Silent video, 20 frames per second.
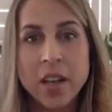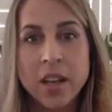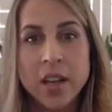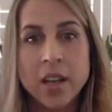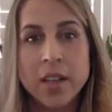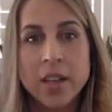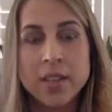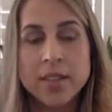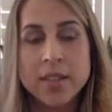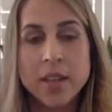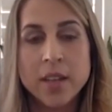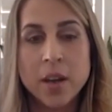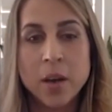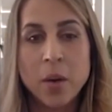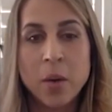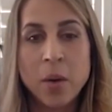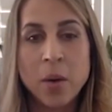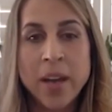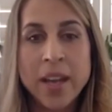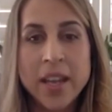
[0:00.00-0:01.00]

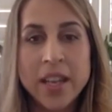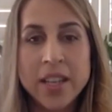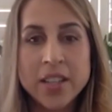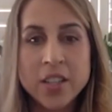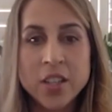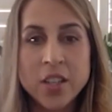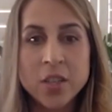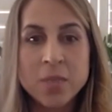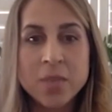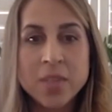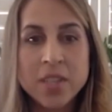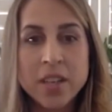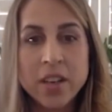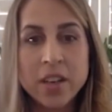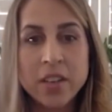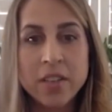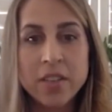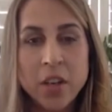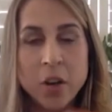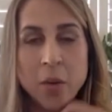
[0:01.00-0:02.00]
So in terms
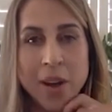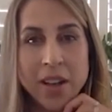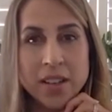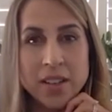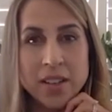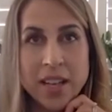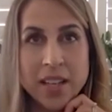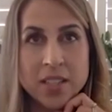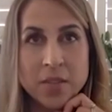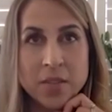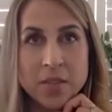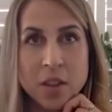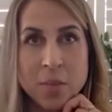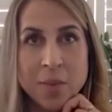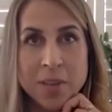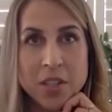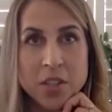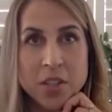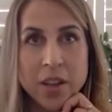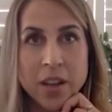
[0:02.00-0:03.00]
of, as for the
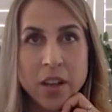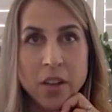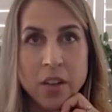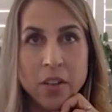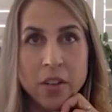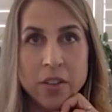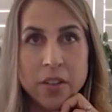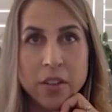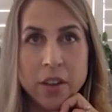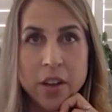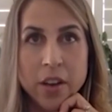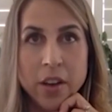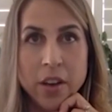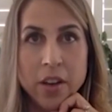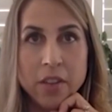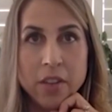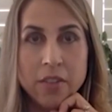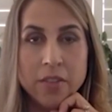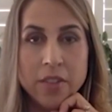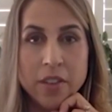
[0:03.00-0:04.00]
mental health
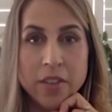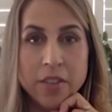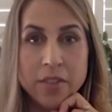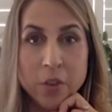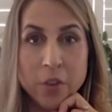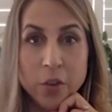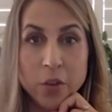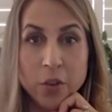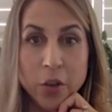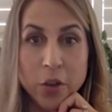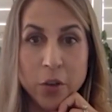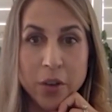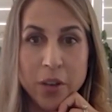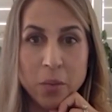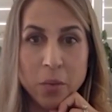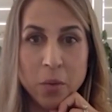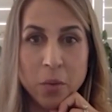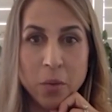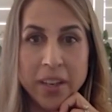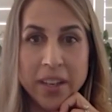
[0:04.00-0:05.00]
of the furloughed
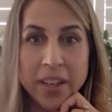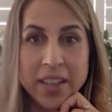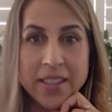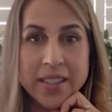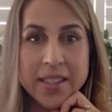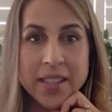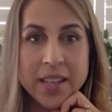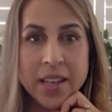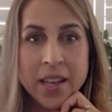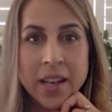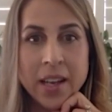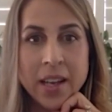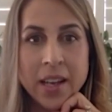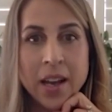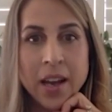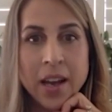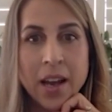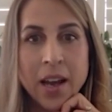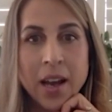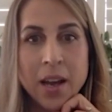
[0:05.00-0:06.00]
employees,
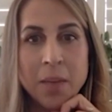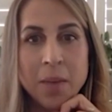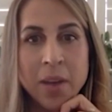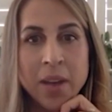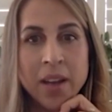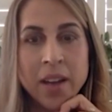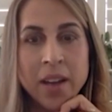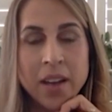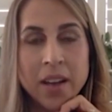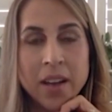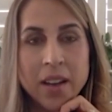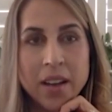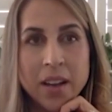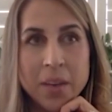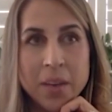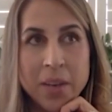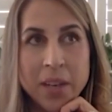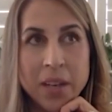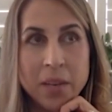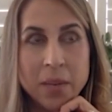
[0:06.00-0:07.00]

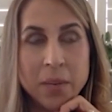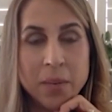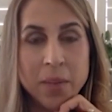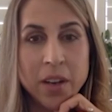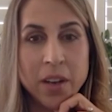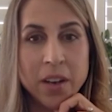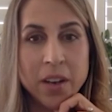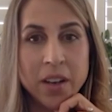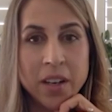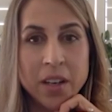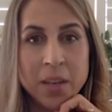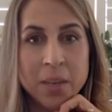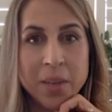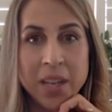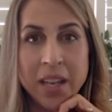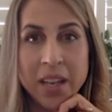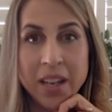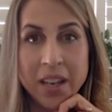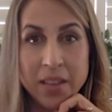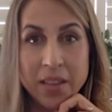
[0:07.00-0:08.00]
they're going to
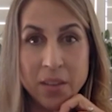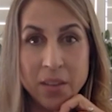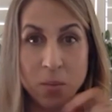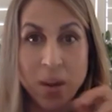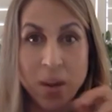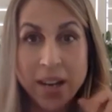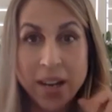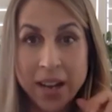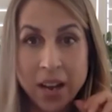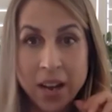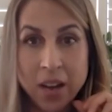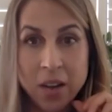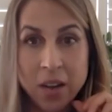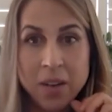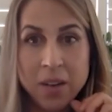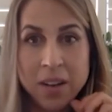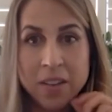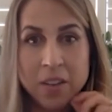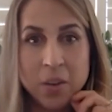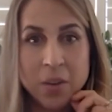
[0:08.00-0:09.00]
be, right
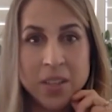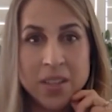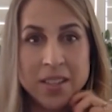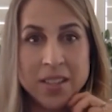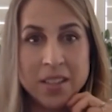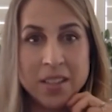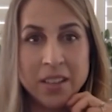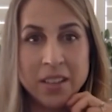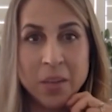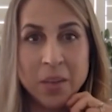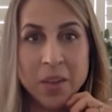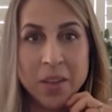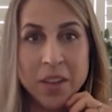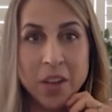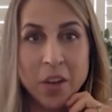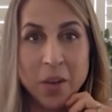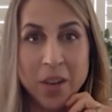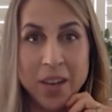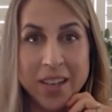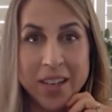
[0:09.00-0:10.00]
now, everyone is dealing with
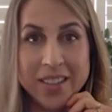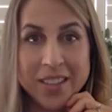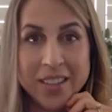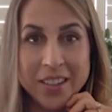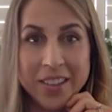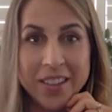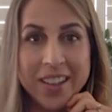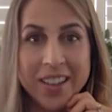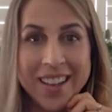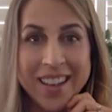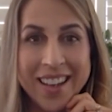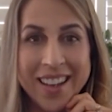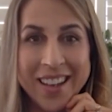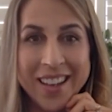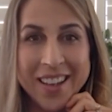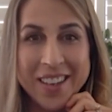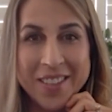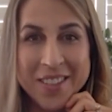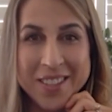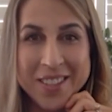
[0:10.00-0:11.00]
a great deal, again,
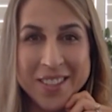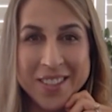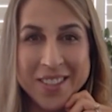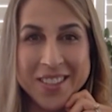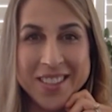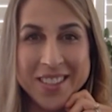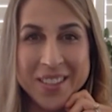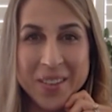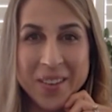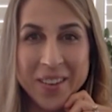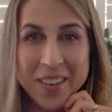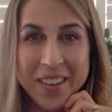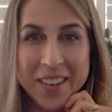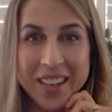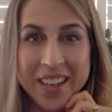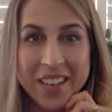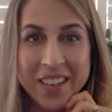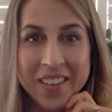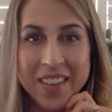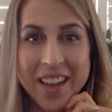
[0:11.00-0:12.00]
of uncertainty. We are going
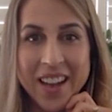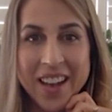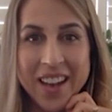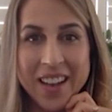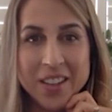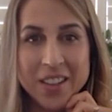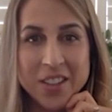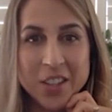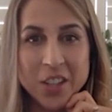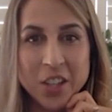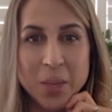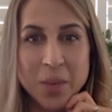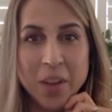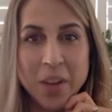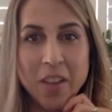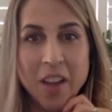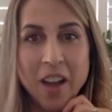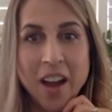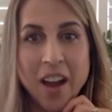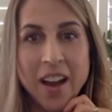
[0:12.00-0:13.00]
to hear that term a
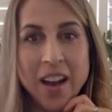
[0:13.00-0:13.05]
lot.